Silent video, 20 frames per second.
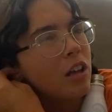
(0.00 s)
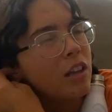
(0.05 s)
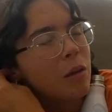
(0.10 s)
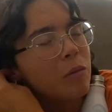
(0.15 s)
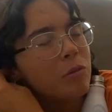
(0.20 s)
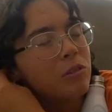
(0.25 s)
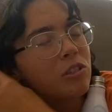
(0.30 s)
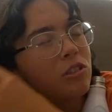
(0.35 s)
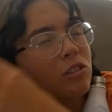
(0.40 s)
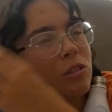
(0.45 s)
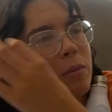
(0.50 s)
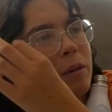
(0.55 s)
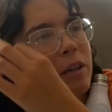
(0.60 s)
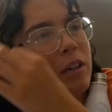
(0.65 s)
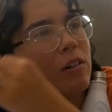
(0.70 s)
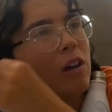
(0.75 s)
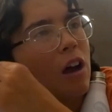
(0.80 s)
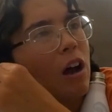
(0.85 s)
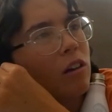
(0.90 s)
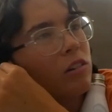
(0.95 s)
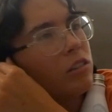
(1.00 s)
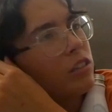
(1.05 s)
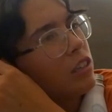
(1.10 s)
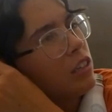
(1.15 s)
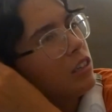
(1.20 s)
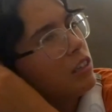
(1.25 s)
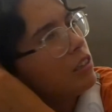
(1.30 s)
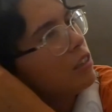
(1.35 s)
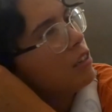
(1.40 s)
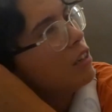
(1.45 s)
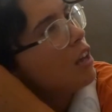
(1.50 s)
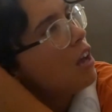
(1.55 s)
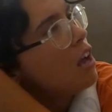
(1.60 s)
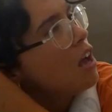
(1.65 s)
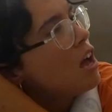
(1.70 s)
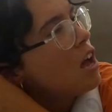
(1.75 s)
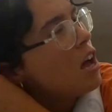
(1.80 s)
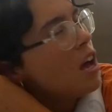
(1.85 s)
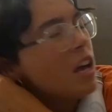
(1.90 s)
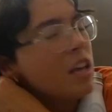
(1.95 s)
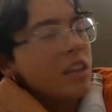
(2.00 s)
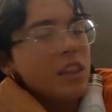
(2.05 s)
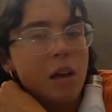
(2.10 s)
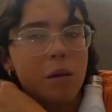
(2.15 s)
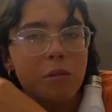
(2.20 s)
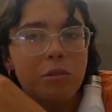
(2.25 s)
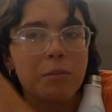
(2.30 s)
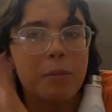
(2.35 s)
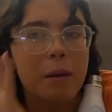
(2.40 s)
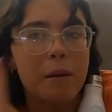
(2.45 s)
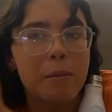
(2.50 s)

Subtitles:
that was just a bit crowded and that was a bit